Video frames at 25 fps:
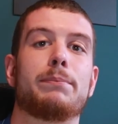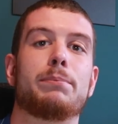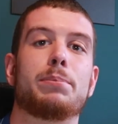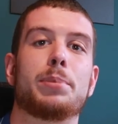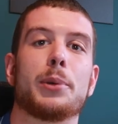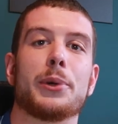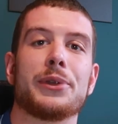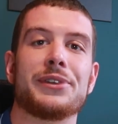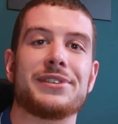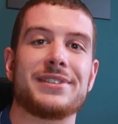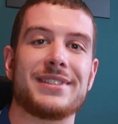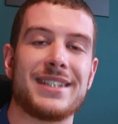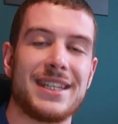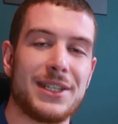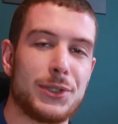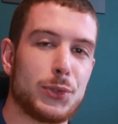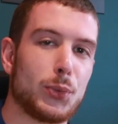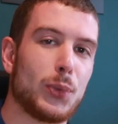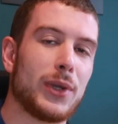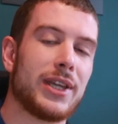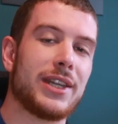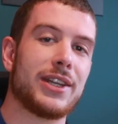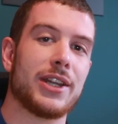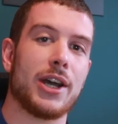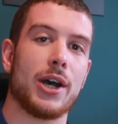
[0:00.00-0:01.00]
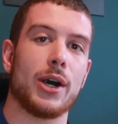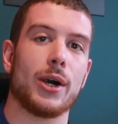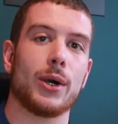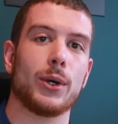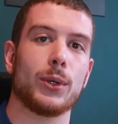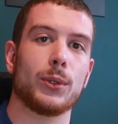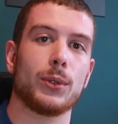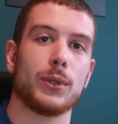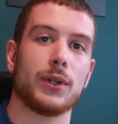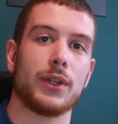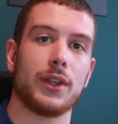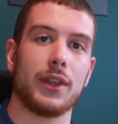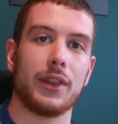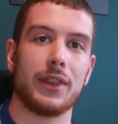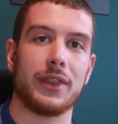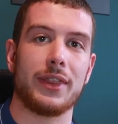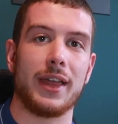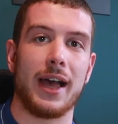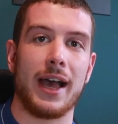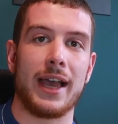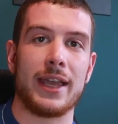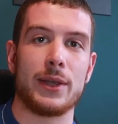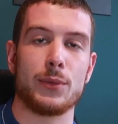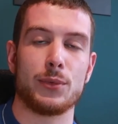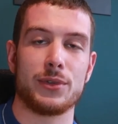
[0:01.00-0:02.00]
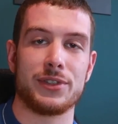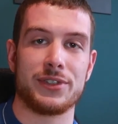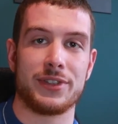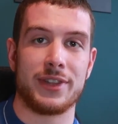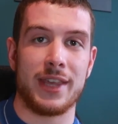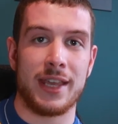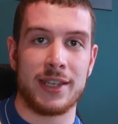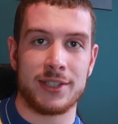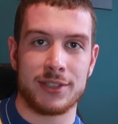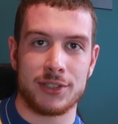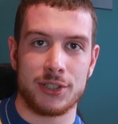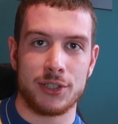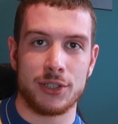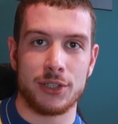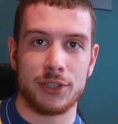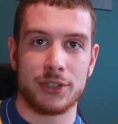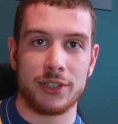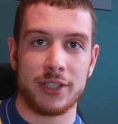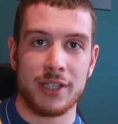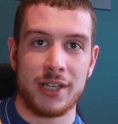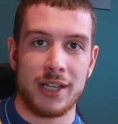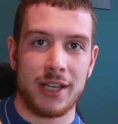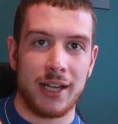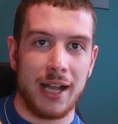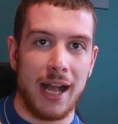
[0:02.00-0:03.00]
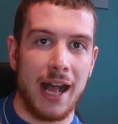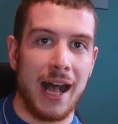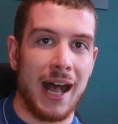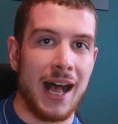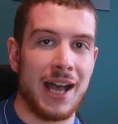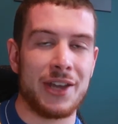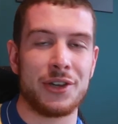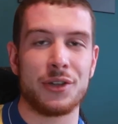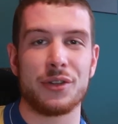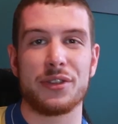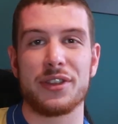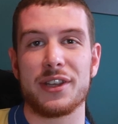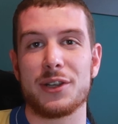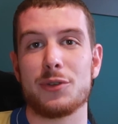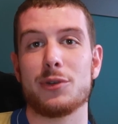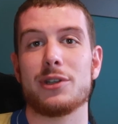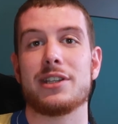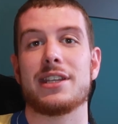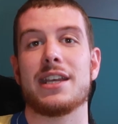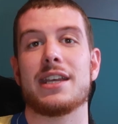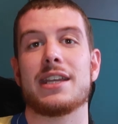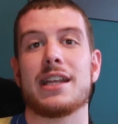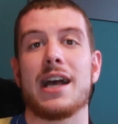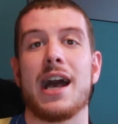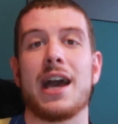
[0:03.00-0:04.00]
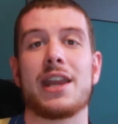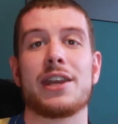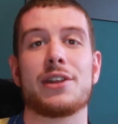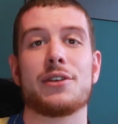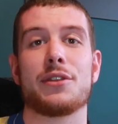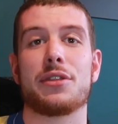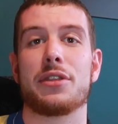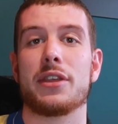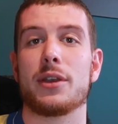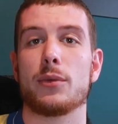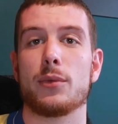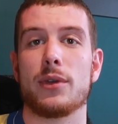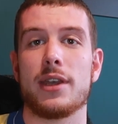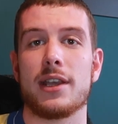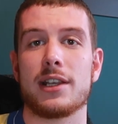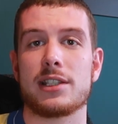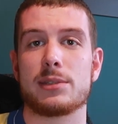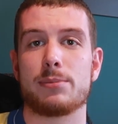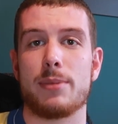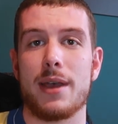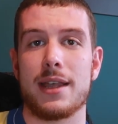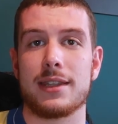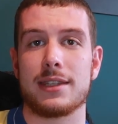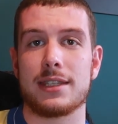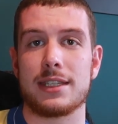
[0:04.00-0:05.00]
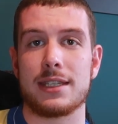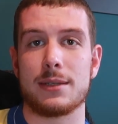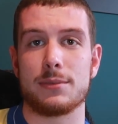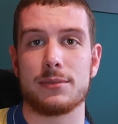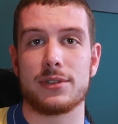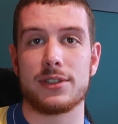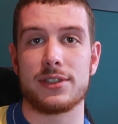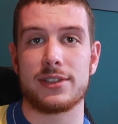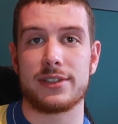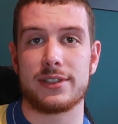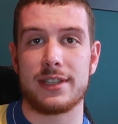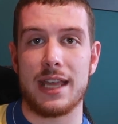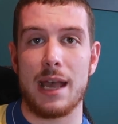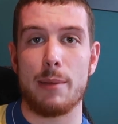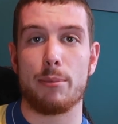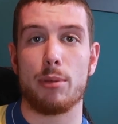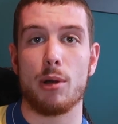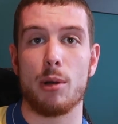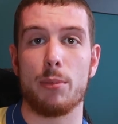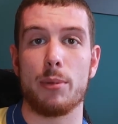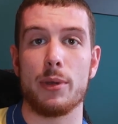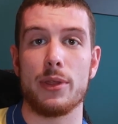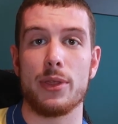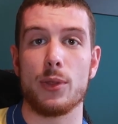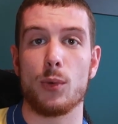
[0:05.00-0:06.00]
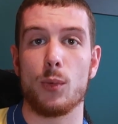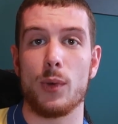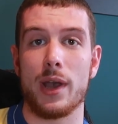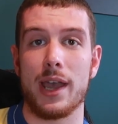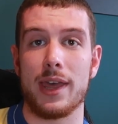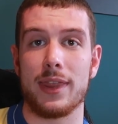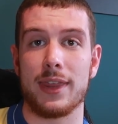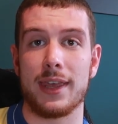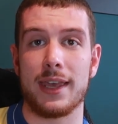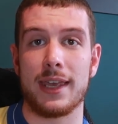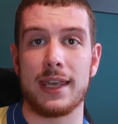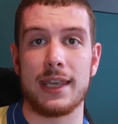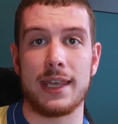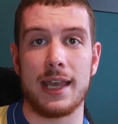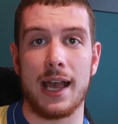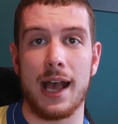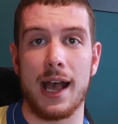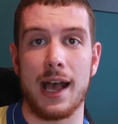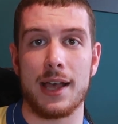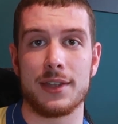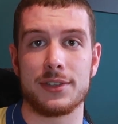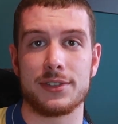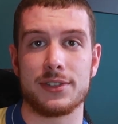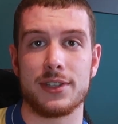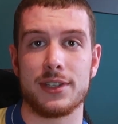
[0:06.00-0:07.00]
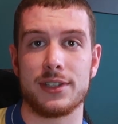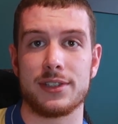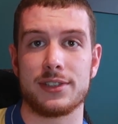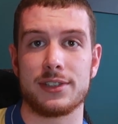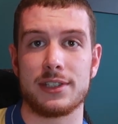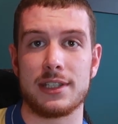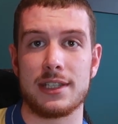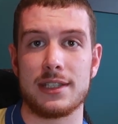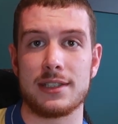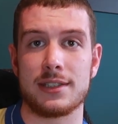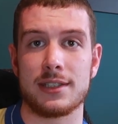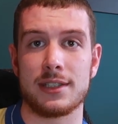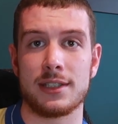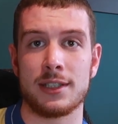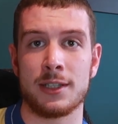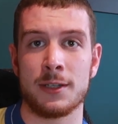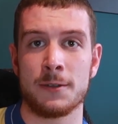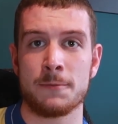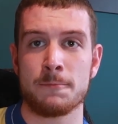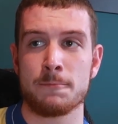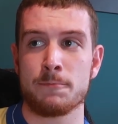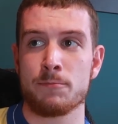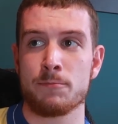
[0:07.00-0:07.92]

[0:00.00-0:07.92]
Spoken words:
But did we know that he was this good? I don't think we did. I don't think we expected him to step up in the way that he has this season.